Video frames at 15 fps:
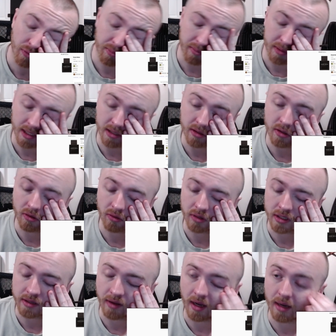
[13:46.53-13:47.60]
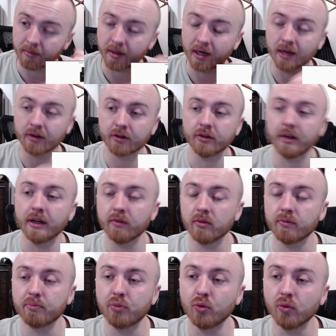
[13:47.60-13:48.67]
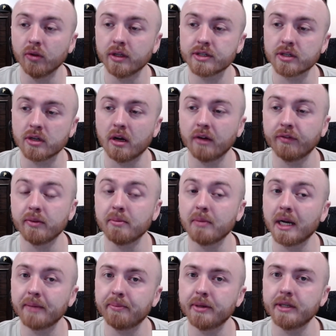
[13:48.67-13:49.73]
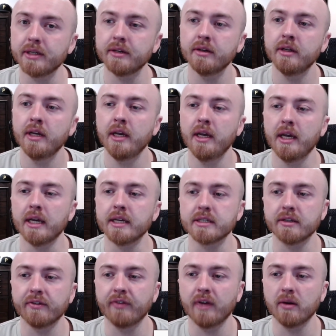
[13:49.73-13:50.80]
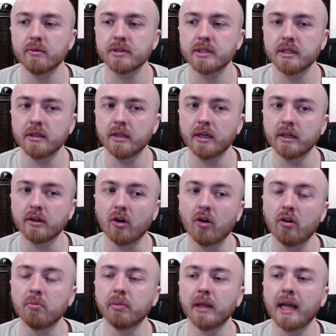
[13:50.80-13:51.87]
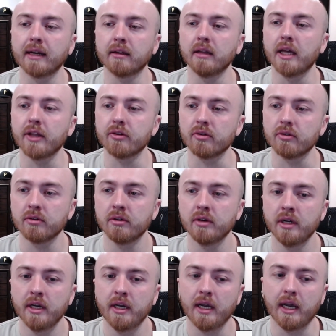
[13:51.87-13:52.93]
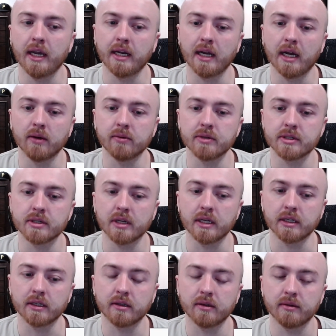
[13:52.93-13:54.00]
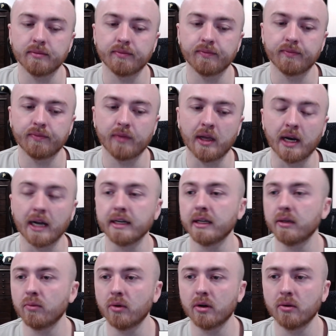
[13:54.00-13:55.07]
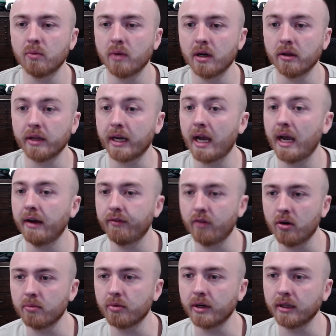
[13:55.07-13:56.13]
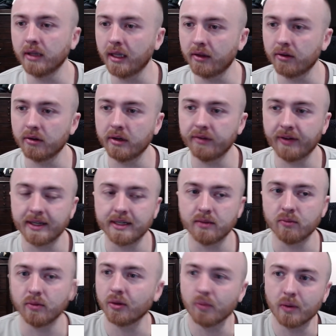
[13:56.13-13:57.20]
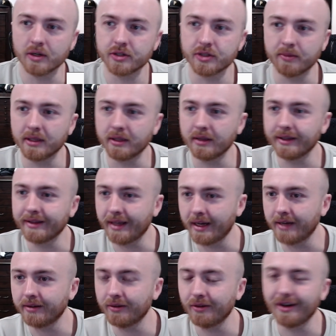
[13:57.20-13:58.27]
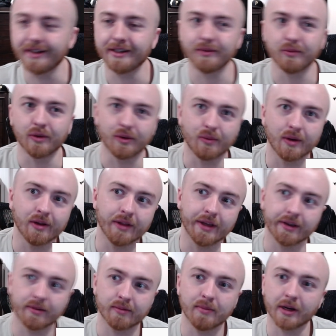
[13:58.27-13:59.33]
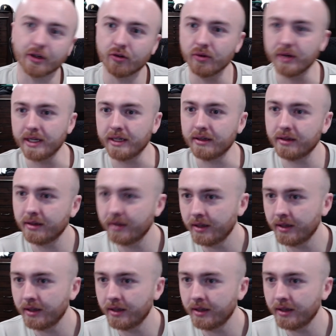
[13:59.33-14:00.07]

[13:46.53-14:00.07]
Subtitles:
me, the only time that I could ever pull this off, in my opinion, is if I was in like all black leather, and I was like, and I didn't want to wear, like, I have ombre leather. If I didn't want to wear something like that, or I didn't want to wear like my Creed,